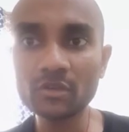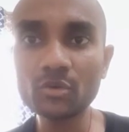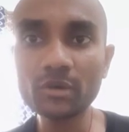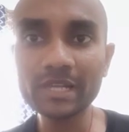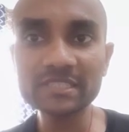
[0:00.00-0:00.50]

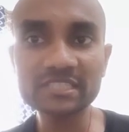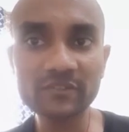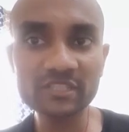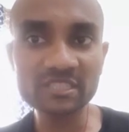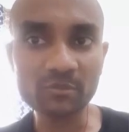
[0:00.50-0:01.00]
Google is
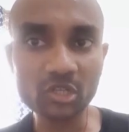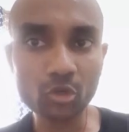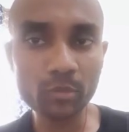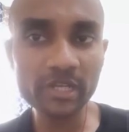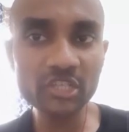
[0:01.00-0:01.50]
giving some
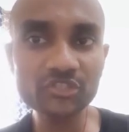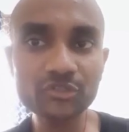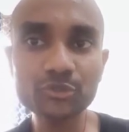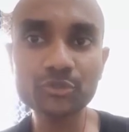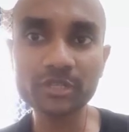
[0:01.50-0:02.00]

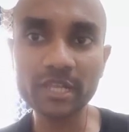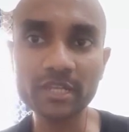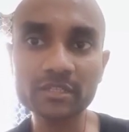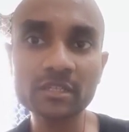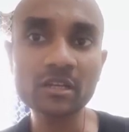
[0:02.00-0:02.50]
recommendation to
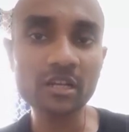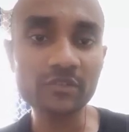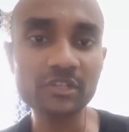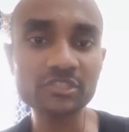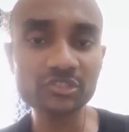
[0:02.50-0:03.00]
create
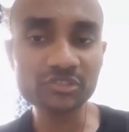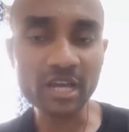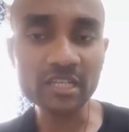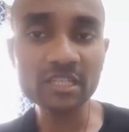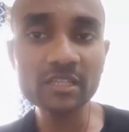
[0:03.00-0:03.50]
conversion
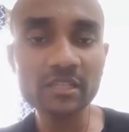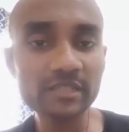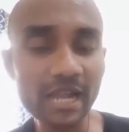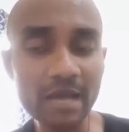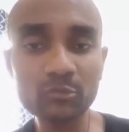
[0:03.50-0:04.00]
tracking
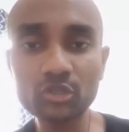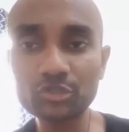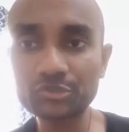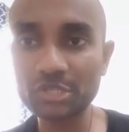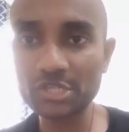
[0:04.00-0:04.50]
that I'm going
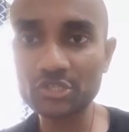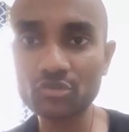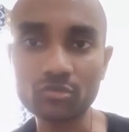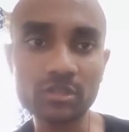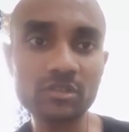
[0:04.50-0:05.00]
to teach
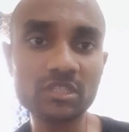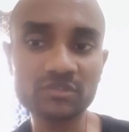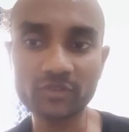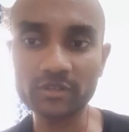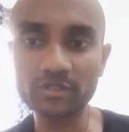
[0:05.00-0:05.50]
you in
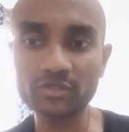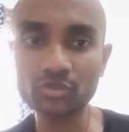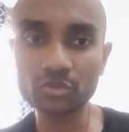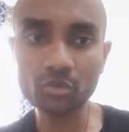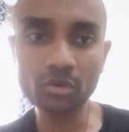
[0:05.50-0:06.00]
this
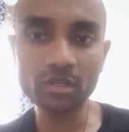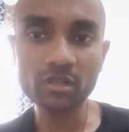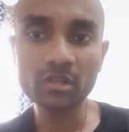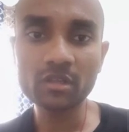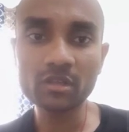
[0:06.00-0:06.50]

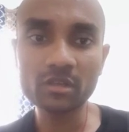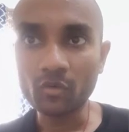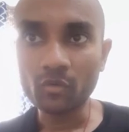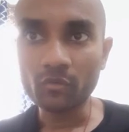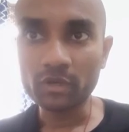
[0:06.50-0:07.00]
tutorial.
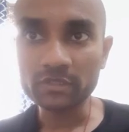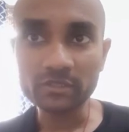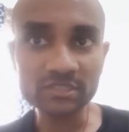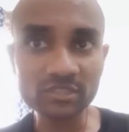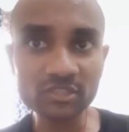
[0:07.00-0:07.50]
What
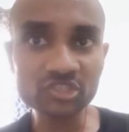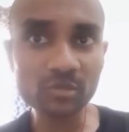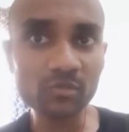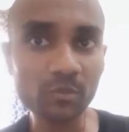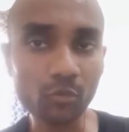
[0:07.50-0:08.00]
the search
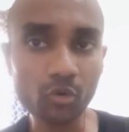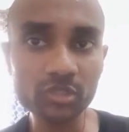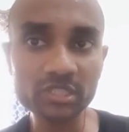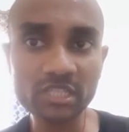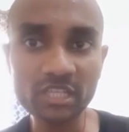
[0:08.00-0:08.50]
term
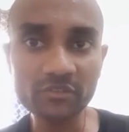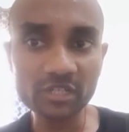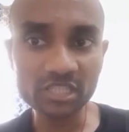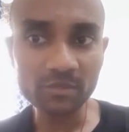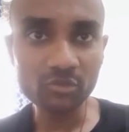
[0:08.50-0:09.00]
report
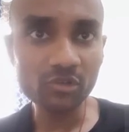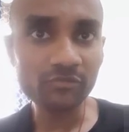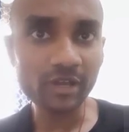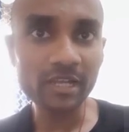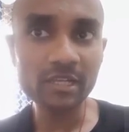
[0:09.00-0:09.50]
keyword theme you will
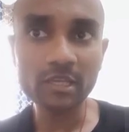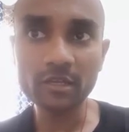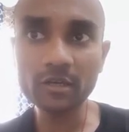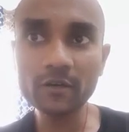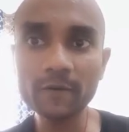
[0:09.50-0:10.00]
find
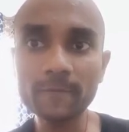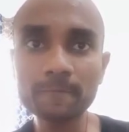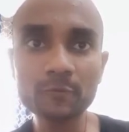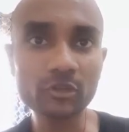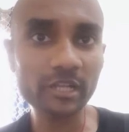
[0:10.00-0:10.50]
here,
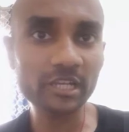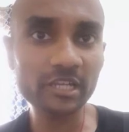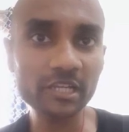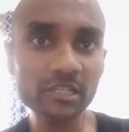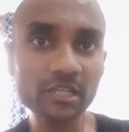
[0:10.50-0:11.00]
you can
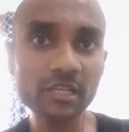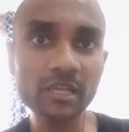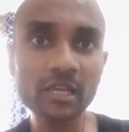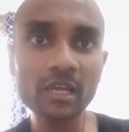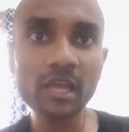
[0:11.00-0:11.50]
edit.
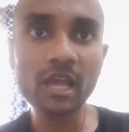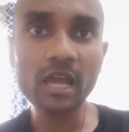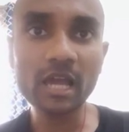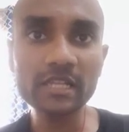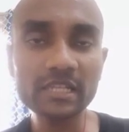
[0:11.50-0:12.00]

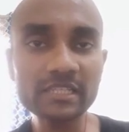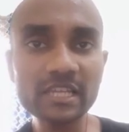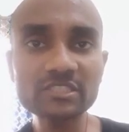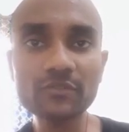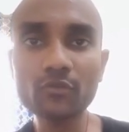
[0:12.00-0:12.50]
And in
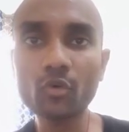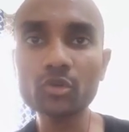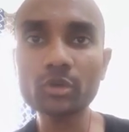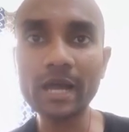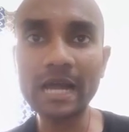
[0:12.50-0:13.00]
case if you
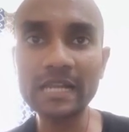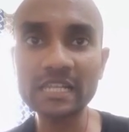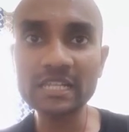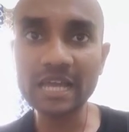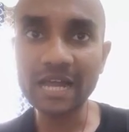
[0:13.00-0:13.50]
want to add
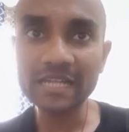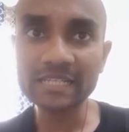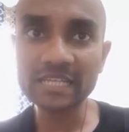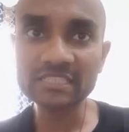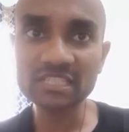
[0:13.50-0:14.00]
any
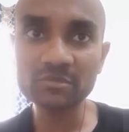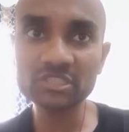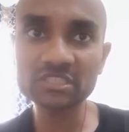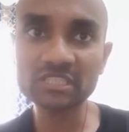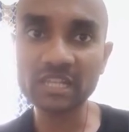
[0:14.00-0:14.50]
ad text,
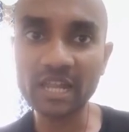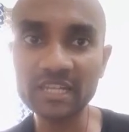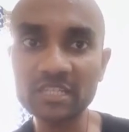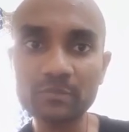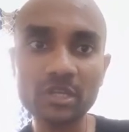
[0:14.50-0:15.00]
images and
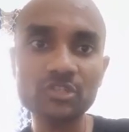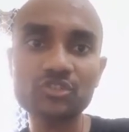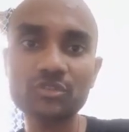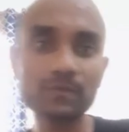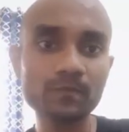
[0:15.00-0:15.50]
landing page,